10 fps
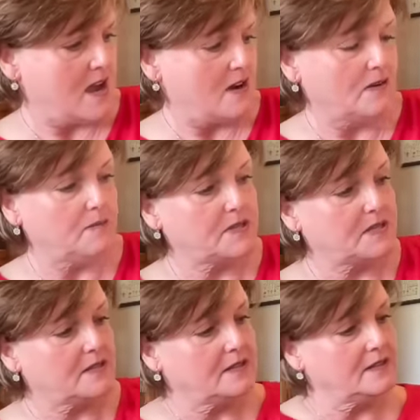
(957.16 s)

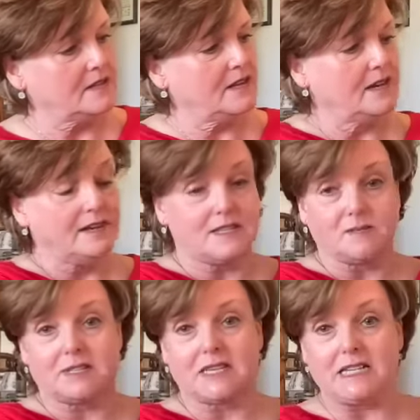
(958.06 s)
whoops, it's
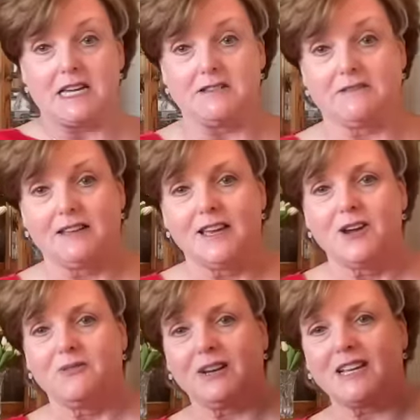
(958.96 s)
upside down.
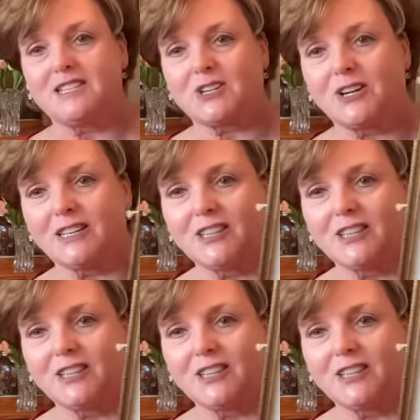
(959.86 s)
When I started